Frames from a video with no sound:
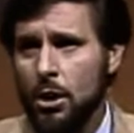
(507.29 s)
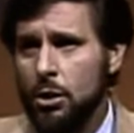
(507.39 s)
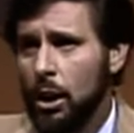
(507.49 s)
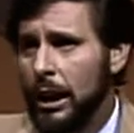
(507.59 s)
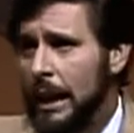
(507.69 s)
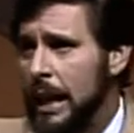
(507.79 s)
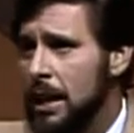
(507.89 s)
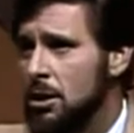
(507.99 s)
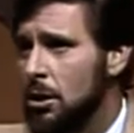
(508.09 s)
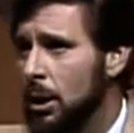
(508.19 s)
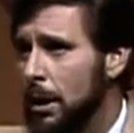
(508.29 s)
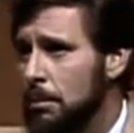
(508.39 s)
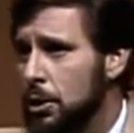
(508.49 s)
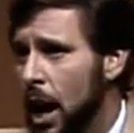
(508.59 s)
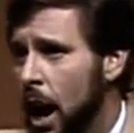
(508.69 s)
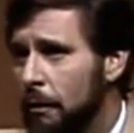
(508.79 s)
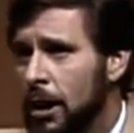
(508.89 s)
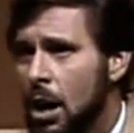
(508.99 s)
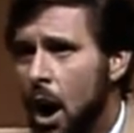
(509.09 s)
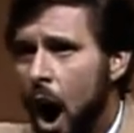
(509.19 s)
took into himself
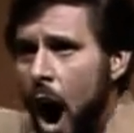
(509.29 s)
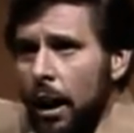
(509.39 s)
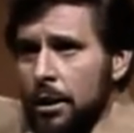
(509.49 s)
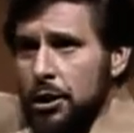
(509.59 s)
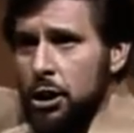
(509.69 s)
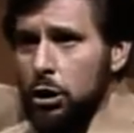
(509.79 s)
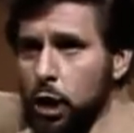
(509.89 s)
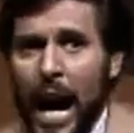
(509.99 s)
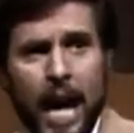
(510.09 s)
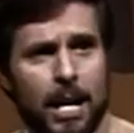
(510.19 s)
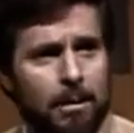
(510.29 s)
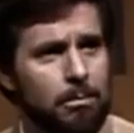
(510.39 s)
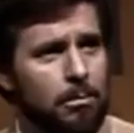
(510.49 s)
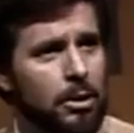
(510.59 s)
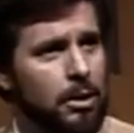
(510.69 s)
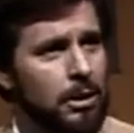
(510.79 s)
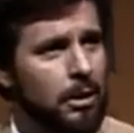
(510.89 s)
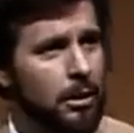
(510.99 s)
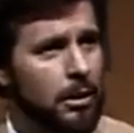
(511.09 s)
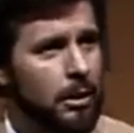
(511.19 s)
all of the screams
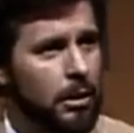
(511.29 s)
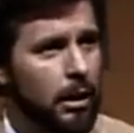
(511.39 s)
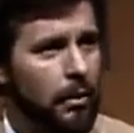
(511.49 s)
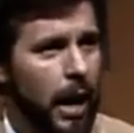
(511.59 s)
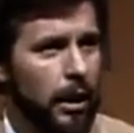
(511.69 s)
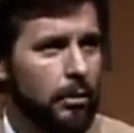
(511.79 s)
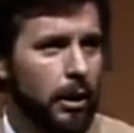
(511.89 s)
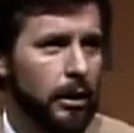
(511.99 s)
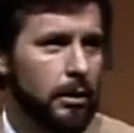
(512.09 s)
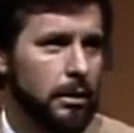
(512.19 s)
of that event.